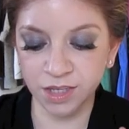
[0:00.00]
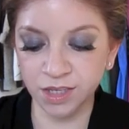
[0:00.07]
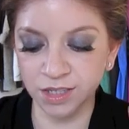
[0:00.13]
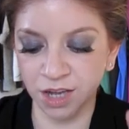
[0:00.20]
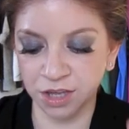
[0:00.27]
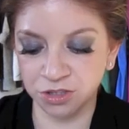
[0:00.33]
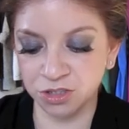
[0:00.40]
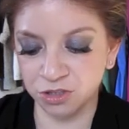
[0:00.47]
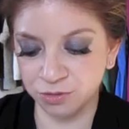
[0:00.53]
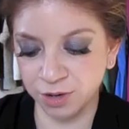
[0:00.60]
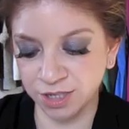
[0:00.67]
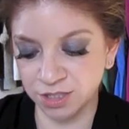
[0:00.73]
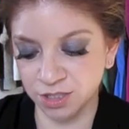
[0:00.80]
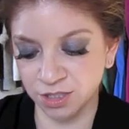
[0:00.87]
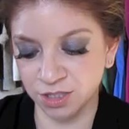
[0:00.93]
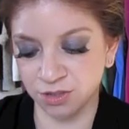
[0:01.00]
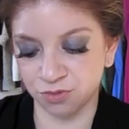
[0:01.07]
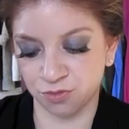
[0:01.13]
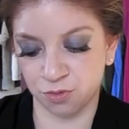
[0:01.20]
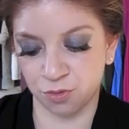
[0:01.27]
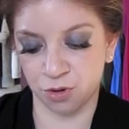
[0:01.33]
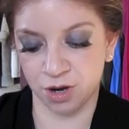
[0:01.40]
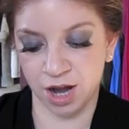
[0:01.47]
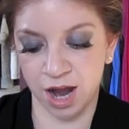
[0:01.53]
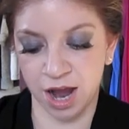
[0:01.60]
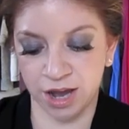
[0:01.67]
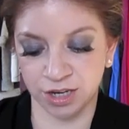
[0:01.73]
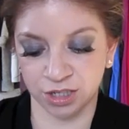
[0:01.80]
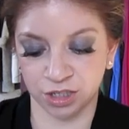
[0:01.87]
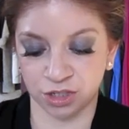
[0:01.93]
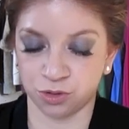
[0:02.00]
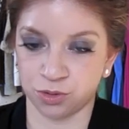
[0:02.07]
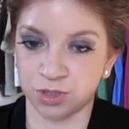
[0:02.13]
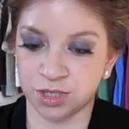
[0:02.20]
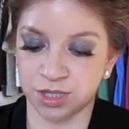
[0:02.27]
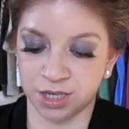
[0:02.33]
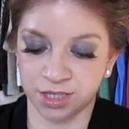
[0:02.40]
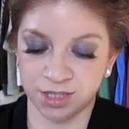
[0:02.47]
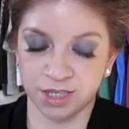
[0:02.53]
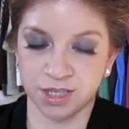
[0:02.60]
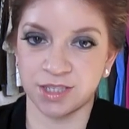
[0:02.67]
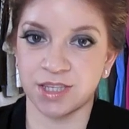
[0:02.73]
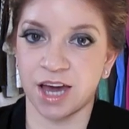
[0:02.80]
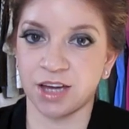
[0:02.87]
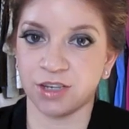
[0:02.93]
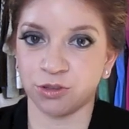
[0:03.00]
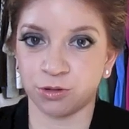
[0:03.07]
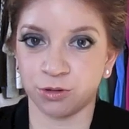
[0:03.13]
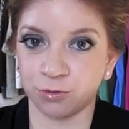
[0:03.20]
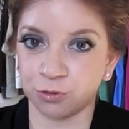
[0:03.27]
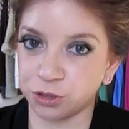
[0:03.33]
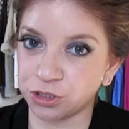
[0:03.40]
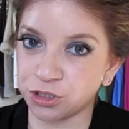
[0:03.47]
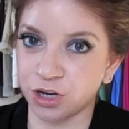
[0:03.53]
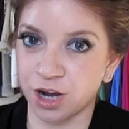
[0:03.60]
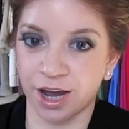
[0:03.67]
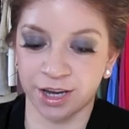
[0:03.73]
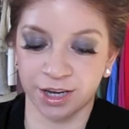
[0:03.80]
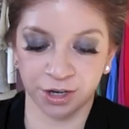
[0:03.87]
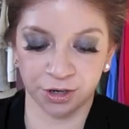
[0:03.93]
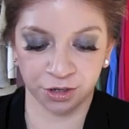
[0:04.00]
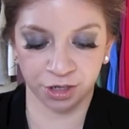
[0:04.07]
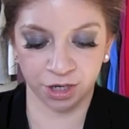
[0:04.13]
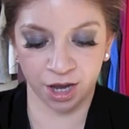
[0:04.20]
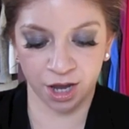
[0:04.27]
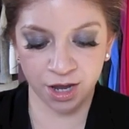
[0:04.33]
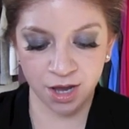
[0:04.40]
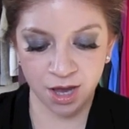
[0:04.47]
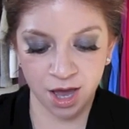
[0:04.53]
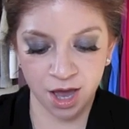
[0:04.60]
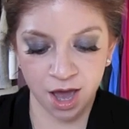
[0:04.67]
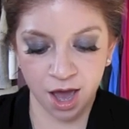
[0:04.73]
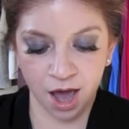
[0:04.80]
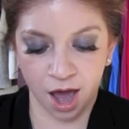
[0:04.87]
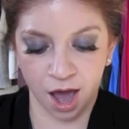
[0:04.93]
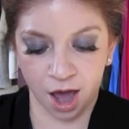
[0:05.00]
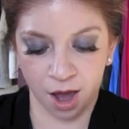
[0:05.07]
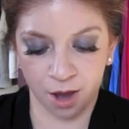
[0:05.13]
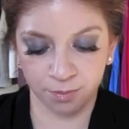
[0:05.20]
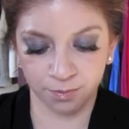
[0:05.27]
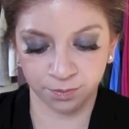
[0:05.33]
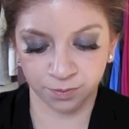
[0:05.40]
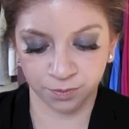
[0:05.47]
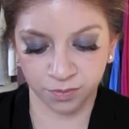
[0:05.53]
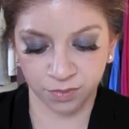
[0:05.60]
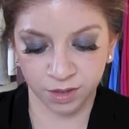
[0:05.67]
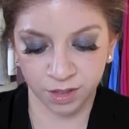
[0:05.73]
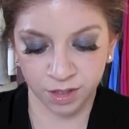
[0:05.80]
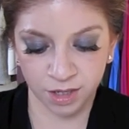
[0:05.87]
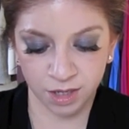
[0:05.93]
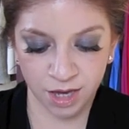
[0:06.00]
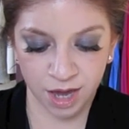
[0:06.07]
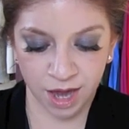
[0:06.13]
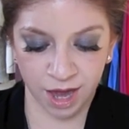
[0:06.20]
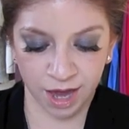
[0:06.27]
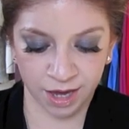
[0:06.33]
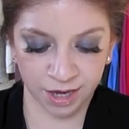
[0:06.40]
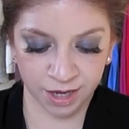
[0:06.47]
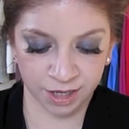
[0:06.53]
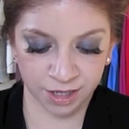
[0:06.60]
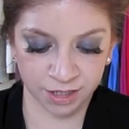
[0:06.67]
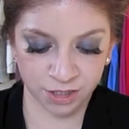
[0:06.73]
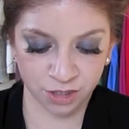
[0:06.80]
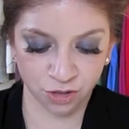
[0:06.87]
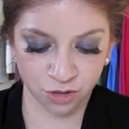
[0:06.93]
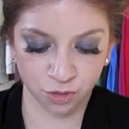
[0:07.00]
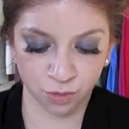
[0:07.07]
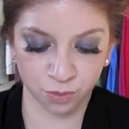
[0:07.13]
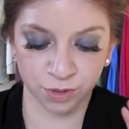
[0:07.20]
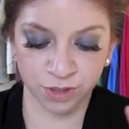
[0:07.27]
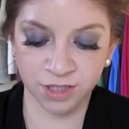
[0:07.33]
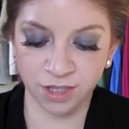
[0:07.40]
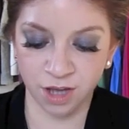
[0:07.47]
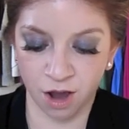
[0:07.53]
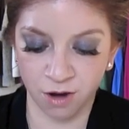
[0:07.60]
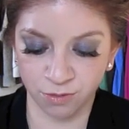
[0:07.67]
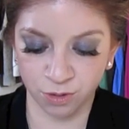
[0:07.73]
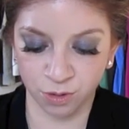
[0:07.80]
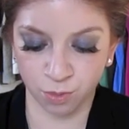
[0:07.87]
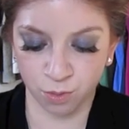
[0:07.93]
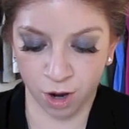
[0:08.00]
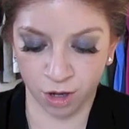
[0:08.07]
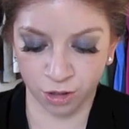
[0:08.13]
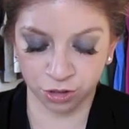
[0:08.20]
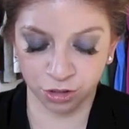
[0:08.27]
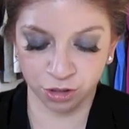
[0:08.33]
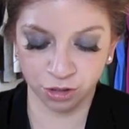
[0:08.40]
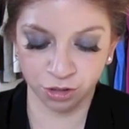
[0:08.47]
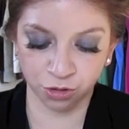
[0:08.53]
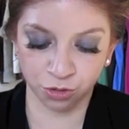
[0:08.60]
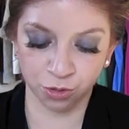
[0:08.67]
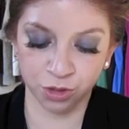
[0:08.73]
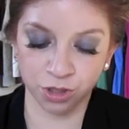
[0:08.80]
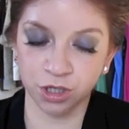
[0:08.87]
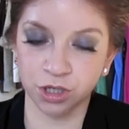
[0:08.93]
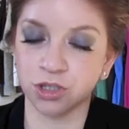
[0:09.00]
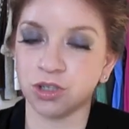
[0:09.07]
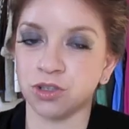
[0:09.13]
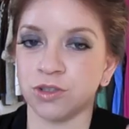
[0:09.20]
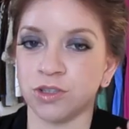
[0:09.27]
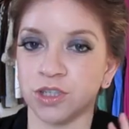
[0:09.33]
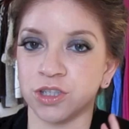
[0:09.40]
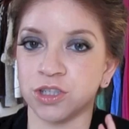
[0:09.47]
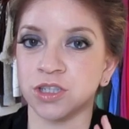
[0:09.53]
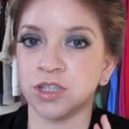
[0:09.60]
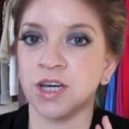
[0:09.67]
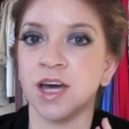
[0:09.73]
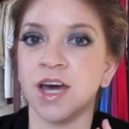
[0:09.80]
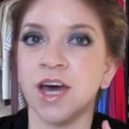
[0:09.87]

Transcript: the directions for how to use this is that you avoid your eye area, and you rinse off with water. You could use it